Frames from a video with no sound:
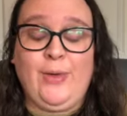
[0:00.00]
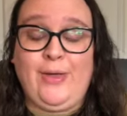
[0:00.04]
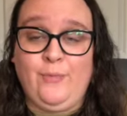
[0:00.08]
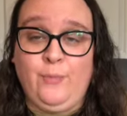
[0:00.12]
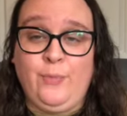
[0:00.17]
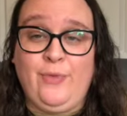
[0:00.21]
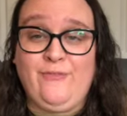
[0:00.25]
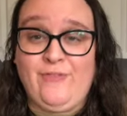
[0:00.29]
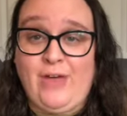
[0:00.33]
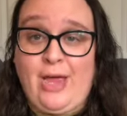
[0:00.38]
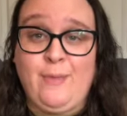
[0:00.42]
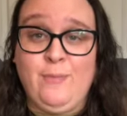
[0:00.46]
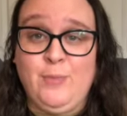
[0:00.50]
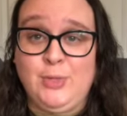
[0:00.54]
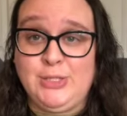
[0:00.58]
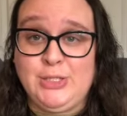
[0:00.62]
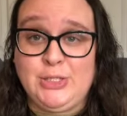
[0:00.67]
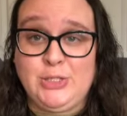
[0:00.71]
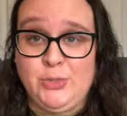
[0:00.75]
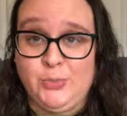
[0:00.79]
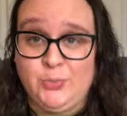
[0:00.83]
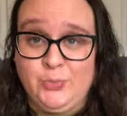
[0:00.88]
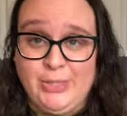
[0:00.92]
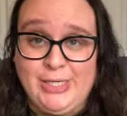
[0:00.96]
if I was
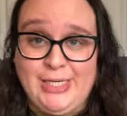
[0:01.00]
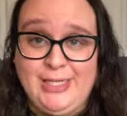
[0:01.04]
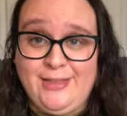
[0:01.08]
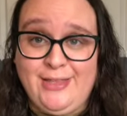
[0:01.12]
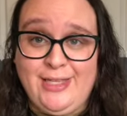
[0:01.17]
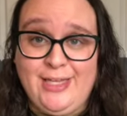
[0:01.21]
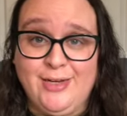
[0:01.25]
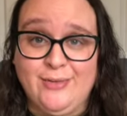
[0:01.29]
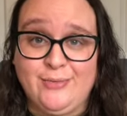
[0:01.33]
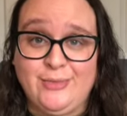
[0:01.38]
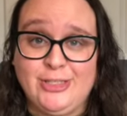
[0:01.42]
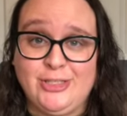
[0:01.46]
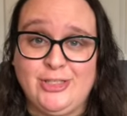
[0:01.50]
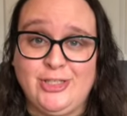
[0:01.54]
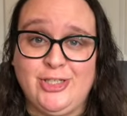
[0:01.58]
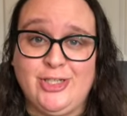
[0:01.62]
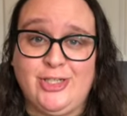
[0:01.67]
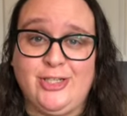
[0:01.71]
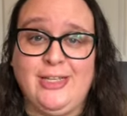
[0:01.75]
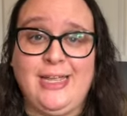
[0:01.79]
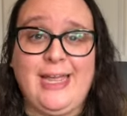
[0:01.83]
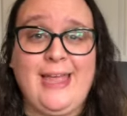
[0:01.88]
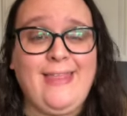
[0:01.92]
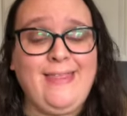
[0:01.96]
to read the
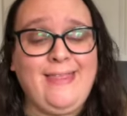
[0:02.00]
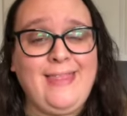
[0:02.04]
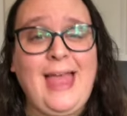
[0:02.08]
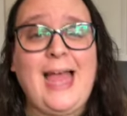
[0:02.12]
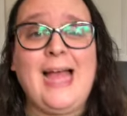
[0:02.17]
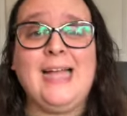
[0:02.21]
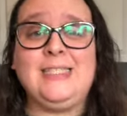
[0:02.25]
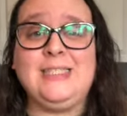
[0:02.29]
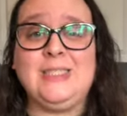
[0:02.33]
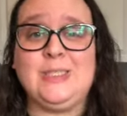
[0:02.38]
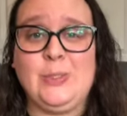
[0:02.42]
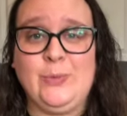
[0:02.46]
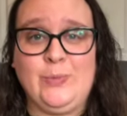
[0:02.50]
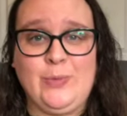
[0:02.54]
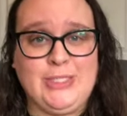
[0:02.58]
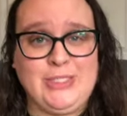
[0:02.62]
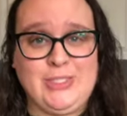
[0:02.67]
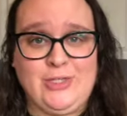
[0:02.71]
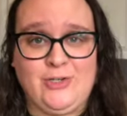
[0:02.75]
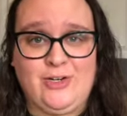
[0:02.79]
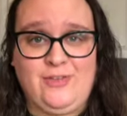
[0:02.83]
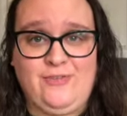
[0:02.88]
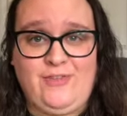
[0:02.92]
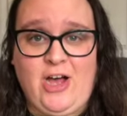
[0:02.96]
original, and that's The
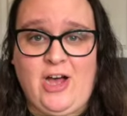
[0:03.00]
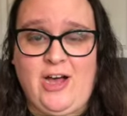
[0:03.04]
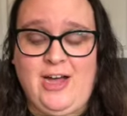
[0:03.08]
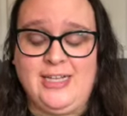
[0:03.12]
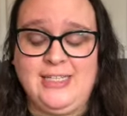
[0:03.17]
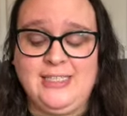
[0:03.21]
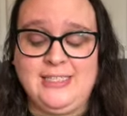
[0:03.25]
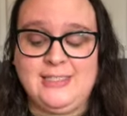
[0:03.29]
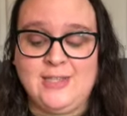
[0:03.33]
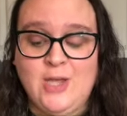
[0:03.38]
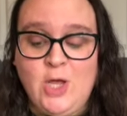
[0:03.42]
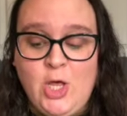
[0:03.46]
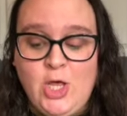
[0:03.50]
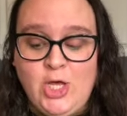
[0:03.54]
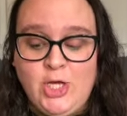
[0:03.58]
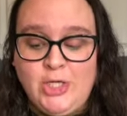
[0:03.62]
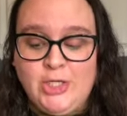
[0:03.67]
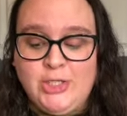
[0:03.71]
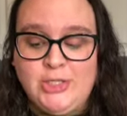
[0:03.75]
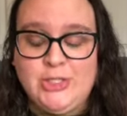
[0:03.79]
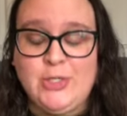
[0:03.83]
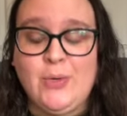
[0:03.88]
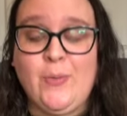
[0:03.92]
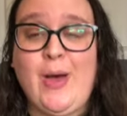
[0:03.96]
Wizard of Oz.
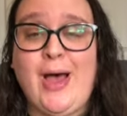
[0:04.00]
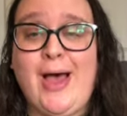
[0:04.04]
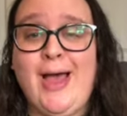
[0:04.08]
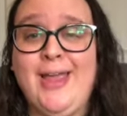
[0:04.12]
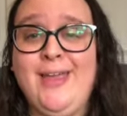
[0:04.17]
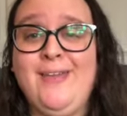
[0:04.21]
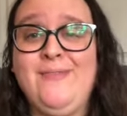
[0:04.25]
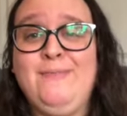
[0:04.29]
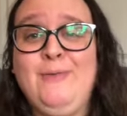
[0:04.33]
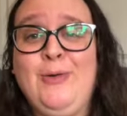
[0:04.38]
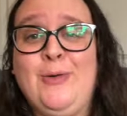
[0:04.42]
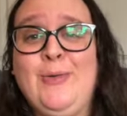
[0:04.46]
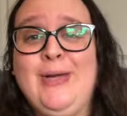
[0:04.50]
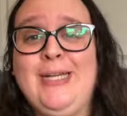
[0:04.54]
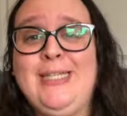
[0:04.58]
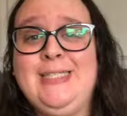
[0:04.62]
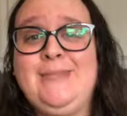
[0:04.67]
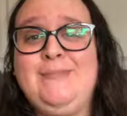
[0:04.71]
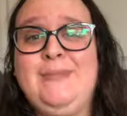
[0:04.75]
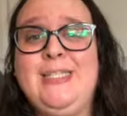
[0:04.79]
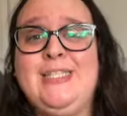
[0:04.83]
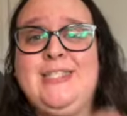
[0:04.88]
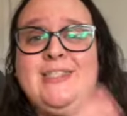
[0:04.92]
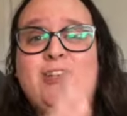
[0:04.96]
So I am going
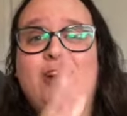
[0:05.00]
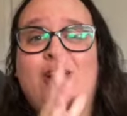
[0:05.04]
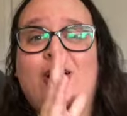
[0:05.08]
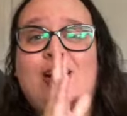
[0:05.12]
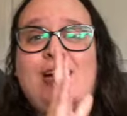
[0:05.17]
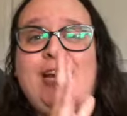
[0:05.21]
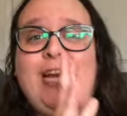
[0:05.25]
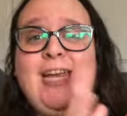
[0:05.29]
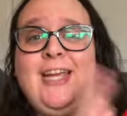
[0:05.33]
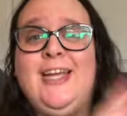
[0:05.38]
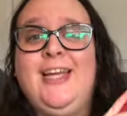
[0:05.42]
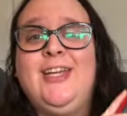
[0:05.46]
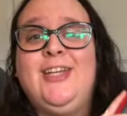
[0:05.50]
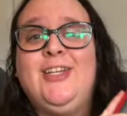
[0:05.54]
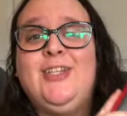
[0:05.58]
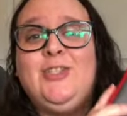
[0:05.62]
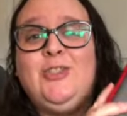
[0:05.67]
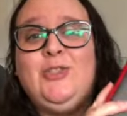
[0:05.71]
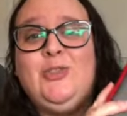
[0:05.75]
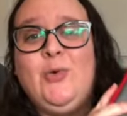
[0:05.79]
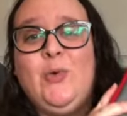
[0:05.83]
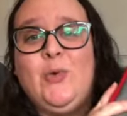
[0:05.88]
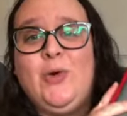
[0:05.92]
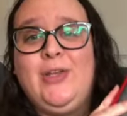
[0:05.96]
to be starting
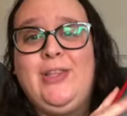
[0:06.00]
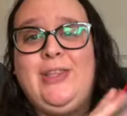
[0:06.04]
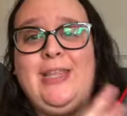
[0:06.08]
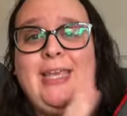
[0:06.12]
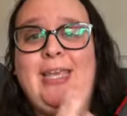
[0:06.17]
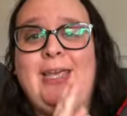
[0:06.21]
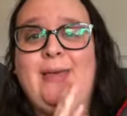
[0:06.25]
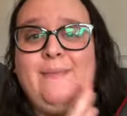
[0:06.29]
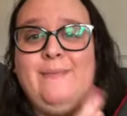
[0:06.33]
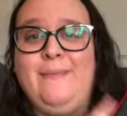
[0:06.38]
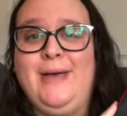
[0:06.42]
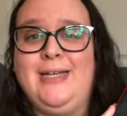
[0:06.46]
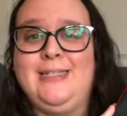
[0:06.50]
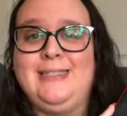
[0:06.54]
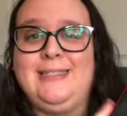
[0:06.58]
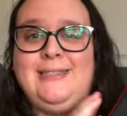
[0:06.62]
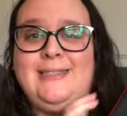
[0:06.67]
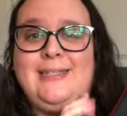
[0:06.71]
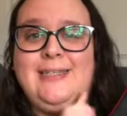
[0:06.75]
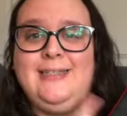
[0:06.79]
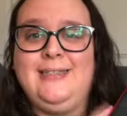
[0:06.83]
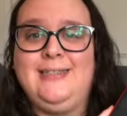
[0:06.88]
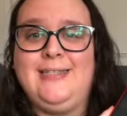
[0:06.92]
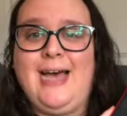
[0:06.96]
Dorothy
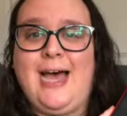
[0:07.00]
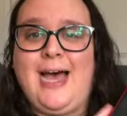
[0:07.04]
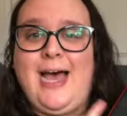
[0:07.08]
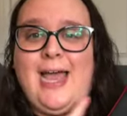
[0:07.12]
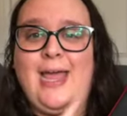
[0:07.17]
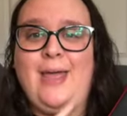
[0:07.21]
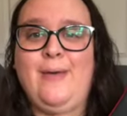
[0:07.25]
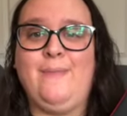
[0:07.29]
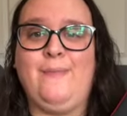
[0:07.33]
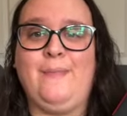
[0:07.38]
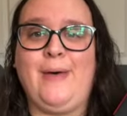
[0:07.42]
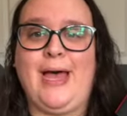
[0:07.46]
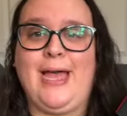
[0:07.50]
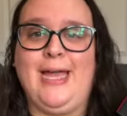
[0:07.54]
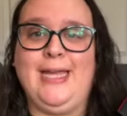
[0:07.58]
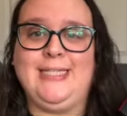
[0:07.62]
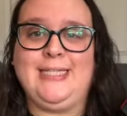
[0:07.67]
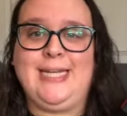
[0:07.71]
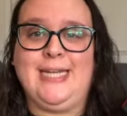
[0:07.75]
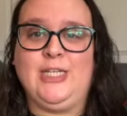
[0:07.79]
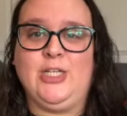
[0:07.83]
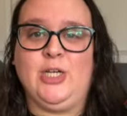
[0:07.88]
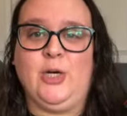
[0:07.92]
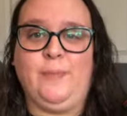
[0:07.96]
Must Die by
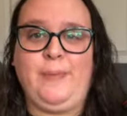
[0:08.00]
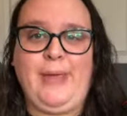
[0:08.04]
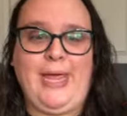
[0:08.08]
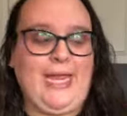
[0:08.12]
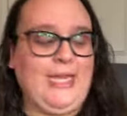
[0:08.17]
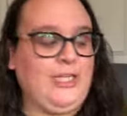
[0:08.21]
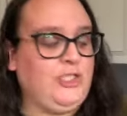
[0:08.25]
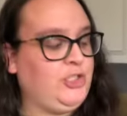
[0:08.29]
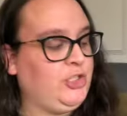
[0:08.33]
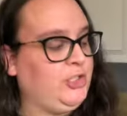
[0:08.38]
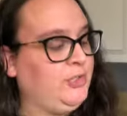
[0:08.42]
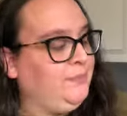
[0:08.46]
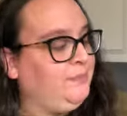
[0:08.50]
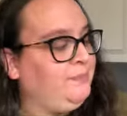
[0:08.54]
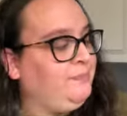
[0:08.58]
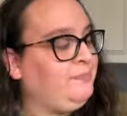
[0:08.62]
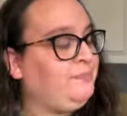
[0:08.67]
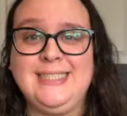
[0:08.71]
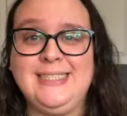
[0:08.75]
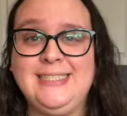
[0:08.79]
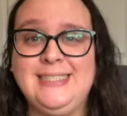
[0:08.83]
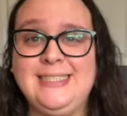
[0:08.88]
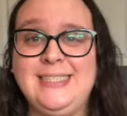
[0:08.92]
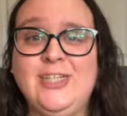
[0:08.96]
Danielle Page.
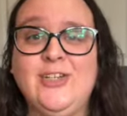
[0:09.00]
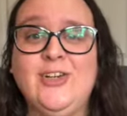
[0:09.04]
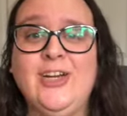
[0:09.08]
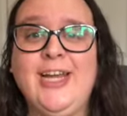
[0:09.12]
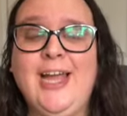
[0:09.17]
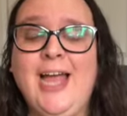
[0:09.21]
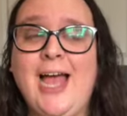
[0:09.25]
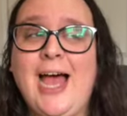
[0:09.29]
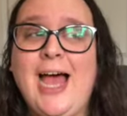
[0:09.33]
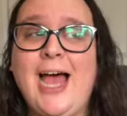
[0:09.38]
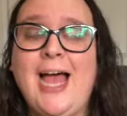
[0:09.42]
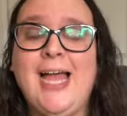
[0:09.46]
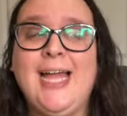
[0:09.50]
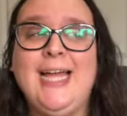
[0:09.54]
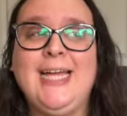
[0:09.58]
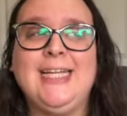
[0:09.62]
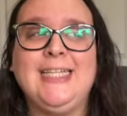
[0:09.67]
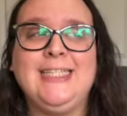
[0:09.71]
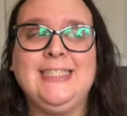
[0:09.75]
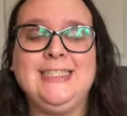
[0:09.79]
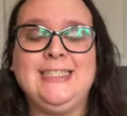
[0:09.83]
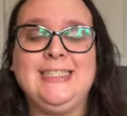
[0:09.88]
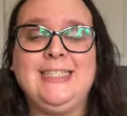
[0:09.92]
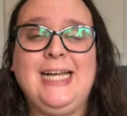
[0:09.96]
Considering I
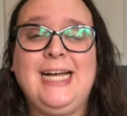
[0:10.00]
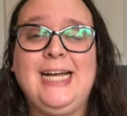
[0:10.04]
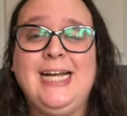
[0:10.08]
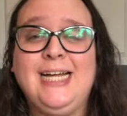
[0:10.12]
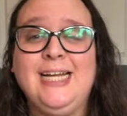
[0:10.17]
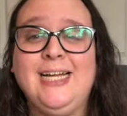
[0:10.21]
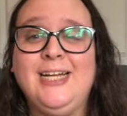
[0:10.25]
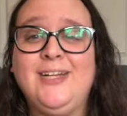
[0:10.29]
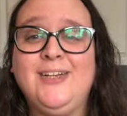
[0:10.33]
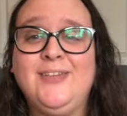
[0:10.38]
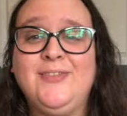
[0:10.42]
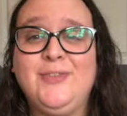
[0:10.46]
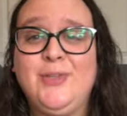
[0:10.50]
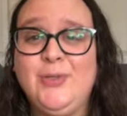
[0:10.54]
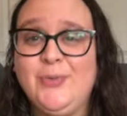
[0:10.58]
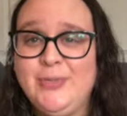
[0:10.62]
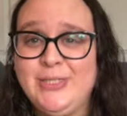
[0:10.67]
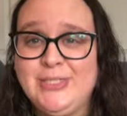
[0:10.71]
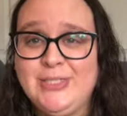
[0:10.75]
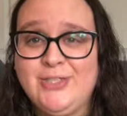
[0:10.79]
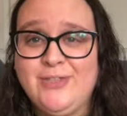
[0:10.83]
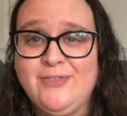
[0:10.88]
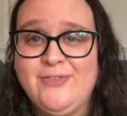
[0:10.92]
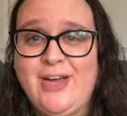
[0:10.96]
love The
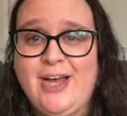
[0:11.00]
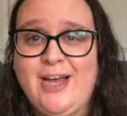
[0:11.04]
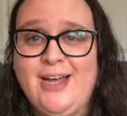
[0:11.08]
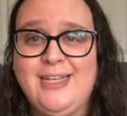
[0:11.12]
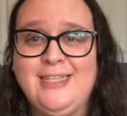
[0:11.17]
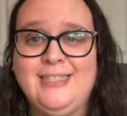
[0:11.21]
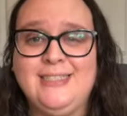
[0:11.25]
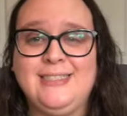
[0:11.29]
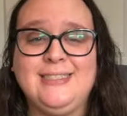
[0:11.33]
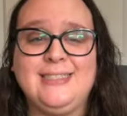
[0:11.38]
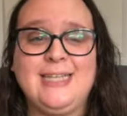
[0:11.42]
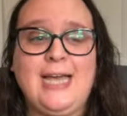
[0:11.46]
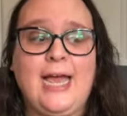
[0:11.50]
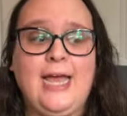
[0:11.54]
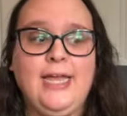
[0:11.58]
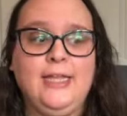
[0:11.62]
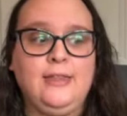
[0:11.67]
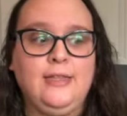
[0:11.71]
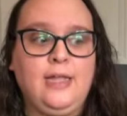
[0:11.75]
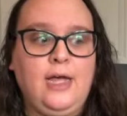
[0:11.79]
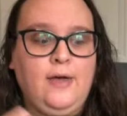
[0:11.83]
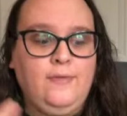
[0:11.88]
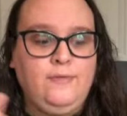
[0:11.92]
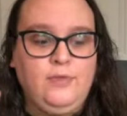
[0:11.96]
Wizard of Oz, I
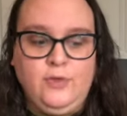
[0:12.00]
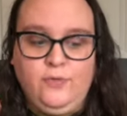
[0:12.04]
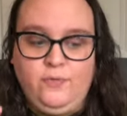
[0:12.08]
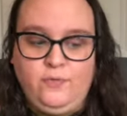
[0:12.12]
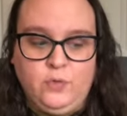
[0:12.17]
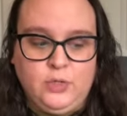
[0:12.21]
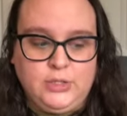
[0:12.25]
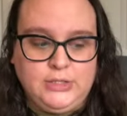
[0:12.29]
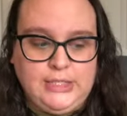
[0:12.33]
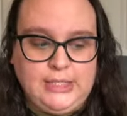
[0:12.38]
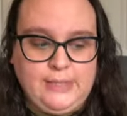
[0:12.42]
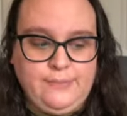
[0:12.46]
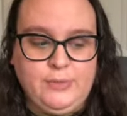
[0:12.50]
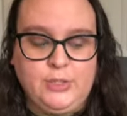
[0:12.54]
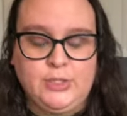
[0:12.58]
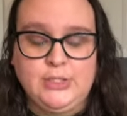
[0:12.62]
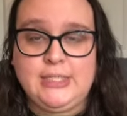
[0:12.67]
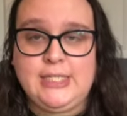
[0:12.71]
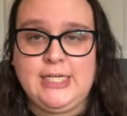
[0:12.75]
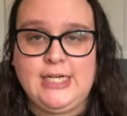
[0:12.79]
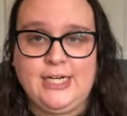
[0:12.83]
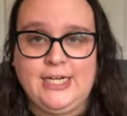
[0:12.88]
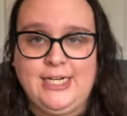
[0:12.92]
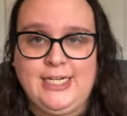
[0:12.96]
love the 14-book
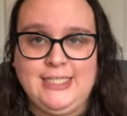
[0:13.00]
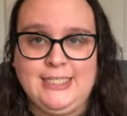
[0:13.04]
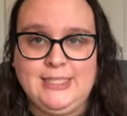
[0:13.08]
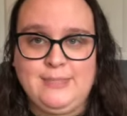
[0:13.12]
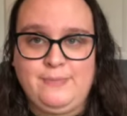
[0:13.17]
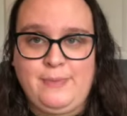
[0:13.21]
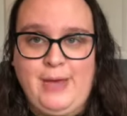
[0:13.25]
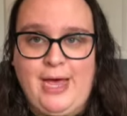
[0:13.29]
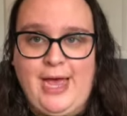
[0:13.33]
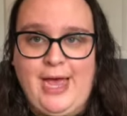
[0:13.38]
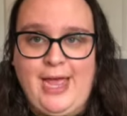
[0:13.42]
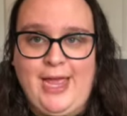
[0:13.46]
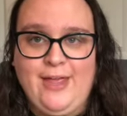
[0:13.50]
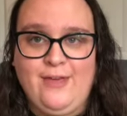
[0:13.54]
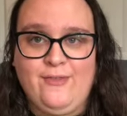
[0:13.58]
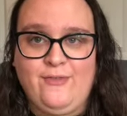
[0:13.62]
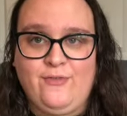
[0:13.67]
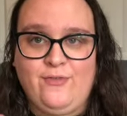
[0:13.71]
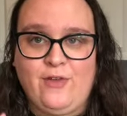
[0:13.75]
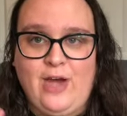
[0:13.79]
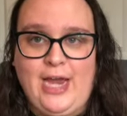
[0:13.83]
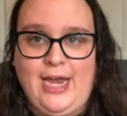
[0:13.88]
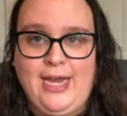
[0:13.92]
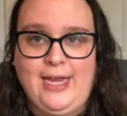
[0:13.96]
series by
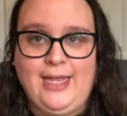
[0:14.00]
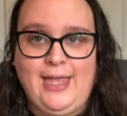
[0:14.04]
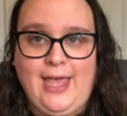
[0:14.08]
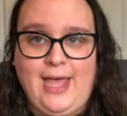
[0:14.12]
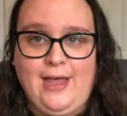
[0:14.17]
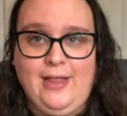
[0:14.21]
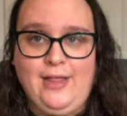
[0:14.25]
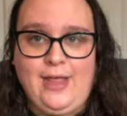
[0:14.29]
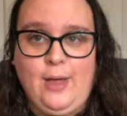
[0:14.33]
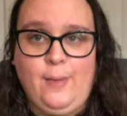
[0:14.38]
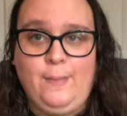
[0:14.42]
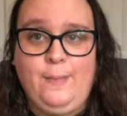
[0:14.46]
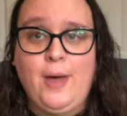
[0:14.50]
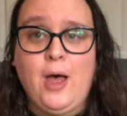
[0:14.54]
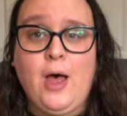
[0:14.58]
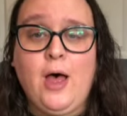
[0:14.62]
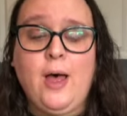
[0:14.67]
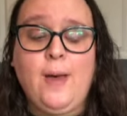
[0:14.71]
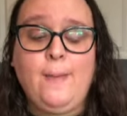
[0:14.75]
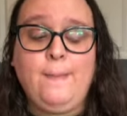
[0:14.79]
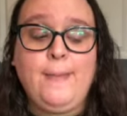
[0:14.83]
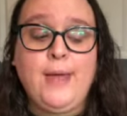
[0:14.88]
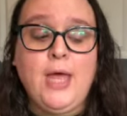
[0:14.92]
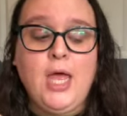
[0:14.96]
Frank L.L.
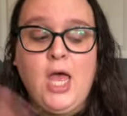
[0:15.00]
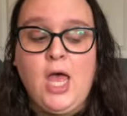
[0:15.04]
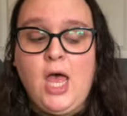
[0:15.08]
Baum,